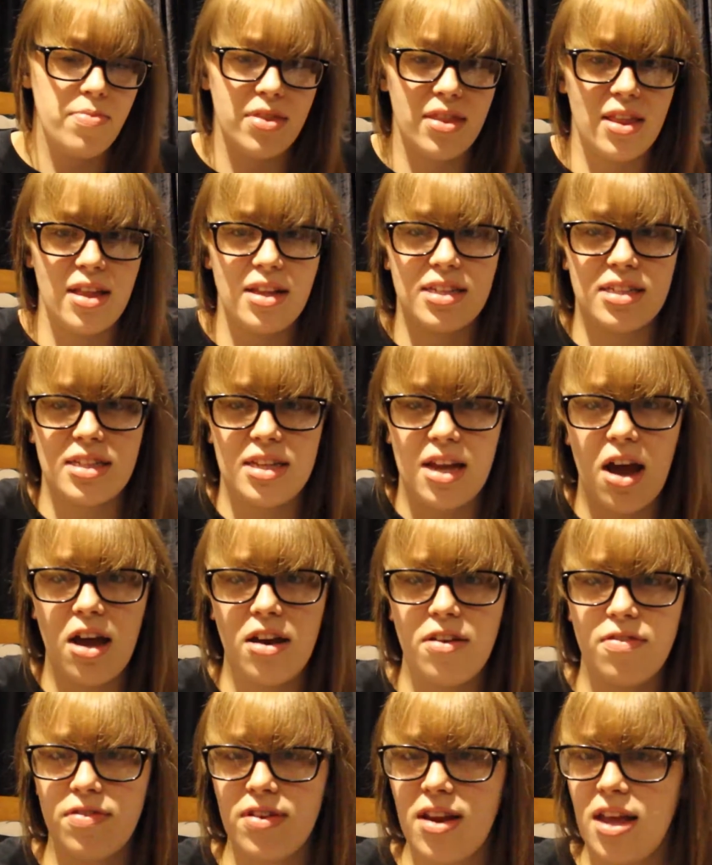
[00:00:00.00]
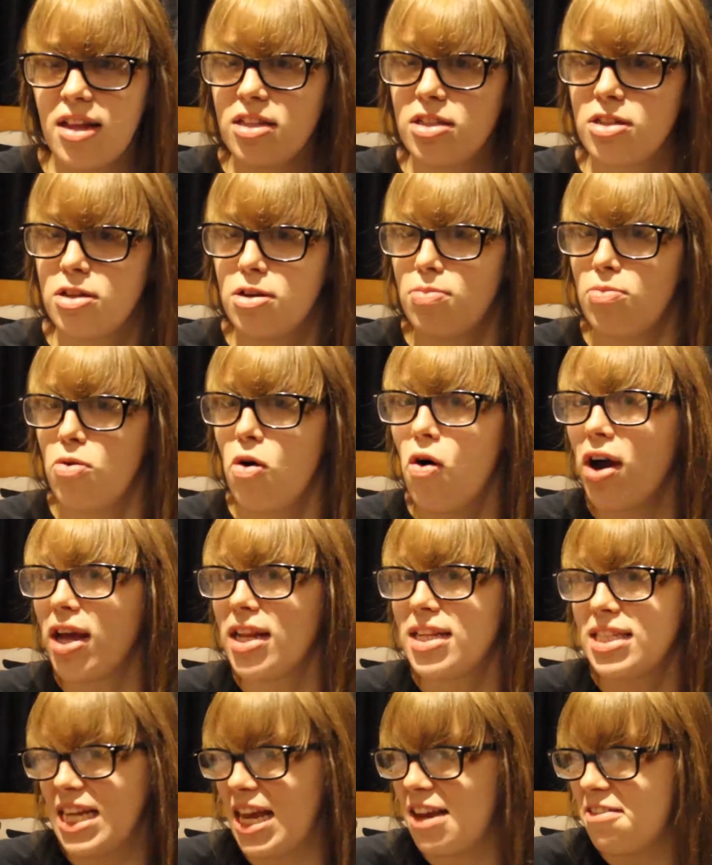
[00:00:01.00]
This kind of led to a more
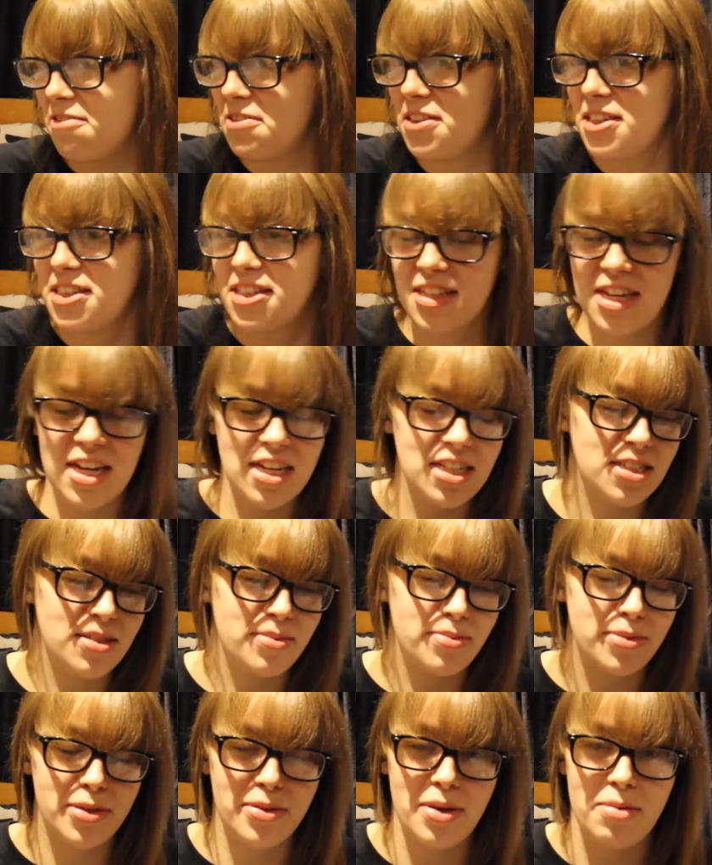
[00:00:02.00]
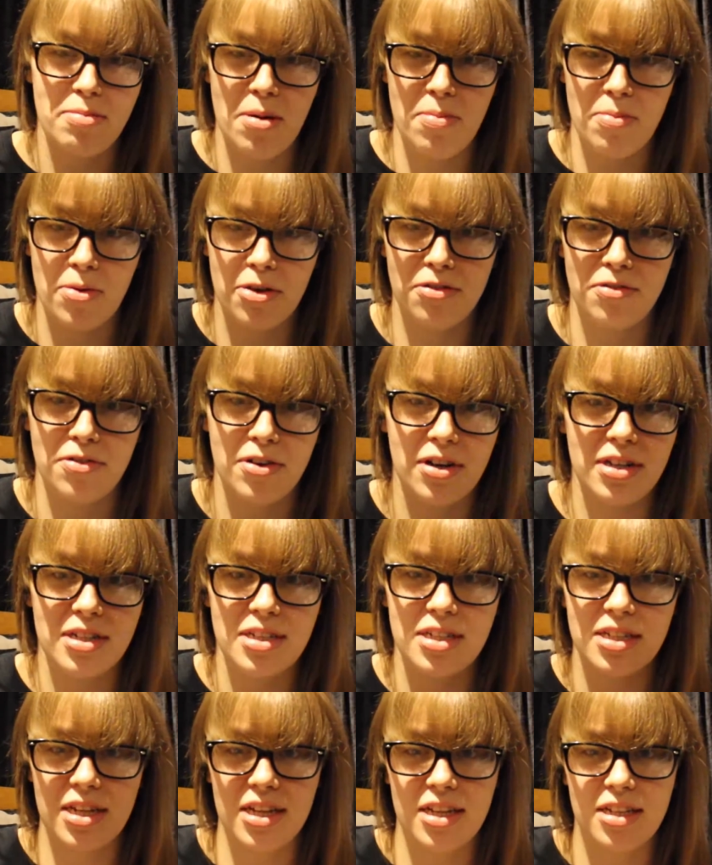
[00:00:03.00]
in-depth discussion between my
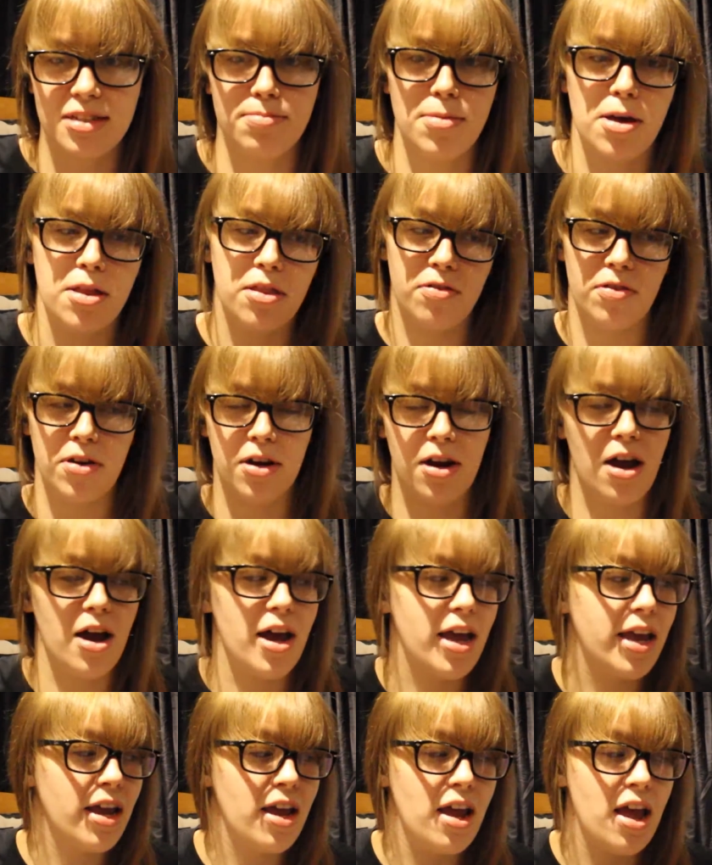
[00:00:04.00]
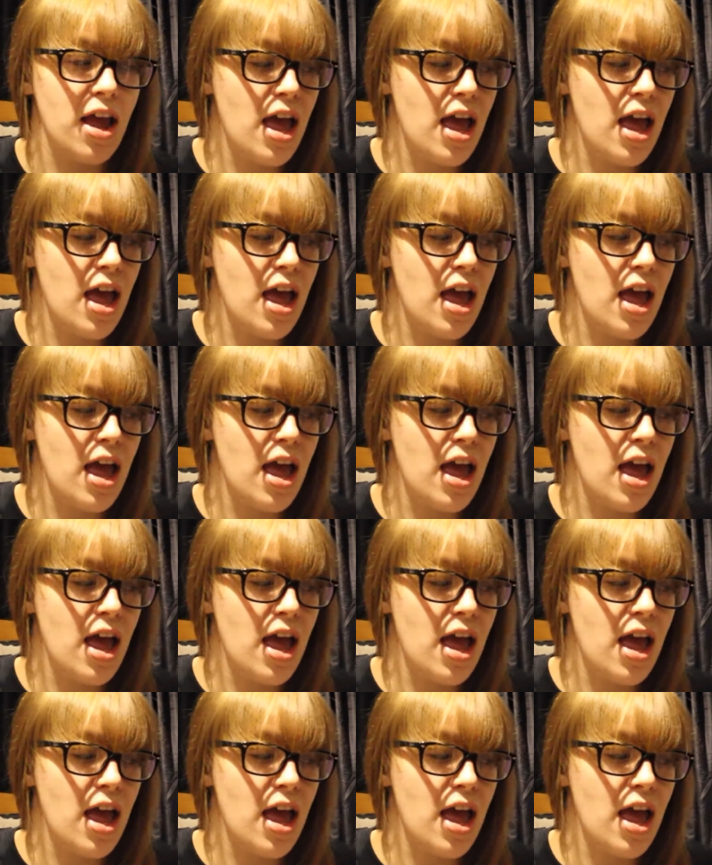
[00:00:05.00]
boyfriend, his mother and I,